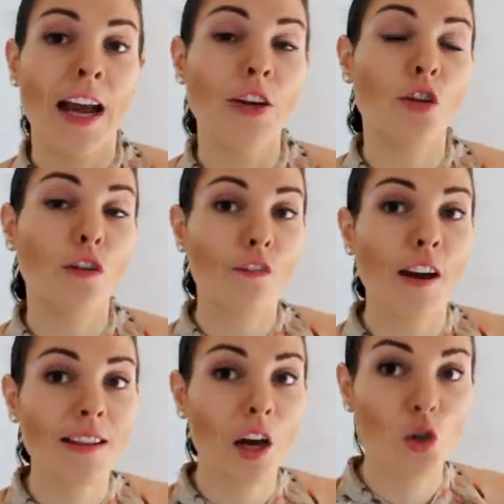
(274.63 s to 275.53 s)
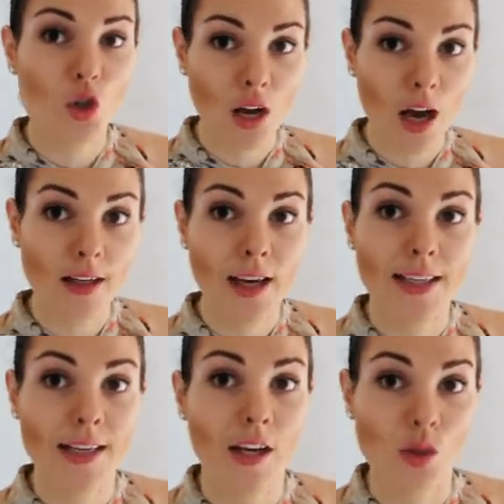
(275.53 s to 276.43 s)
And you can find that on your
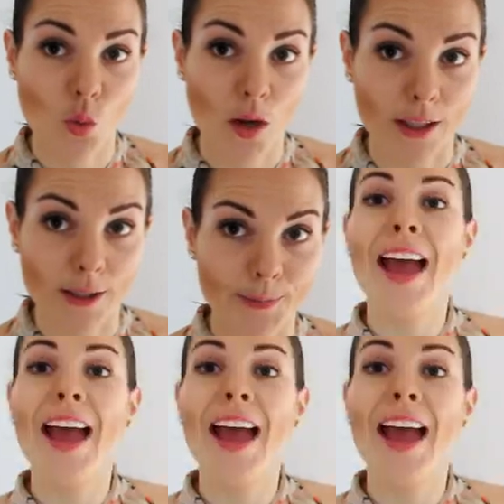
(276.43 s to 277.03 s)
calculator as well.